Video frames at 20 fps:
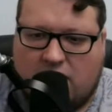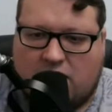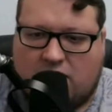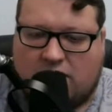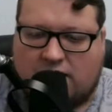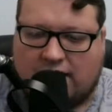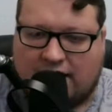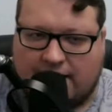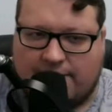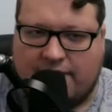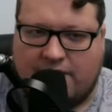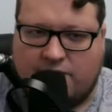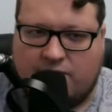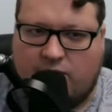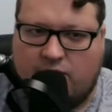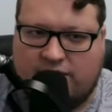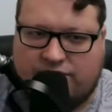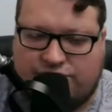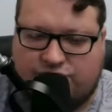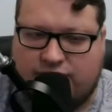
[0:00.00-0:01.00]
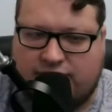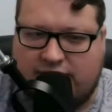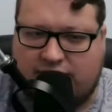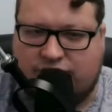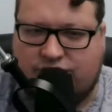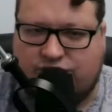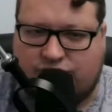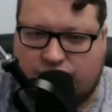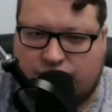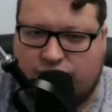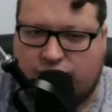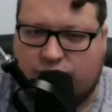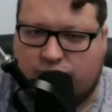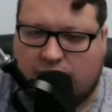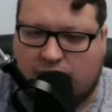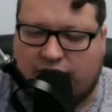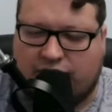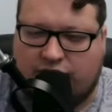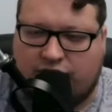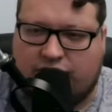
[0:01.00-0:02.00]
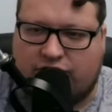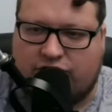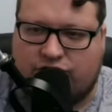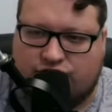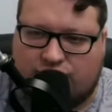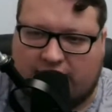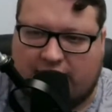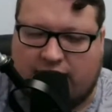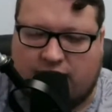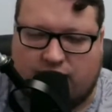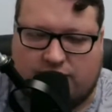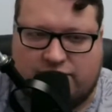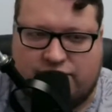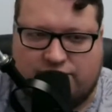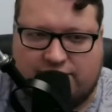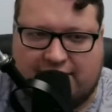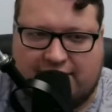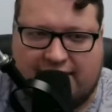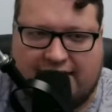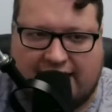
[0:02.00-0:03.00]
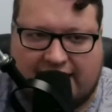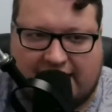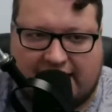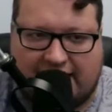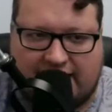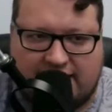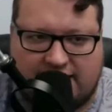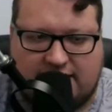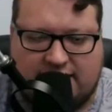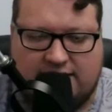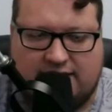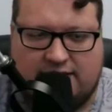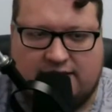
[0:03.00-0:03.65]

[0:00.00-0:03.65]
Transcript: Limit what you can do, where you can drink, what you can eat.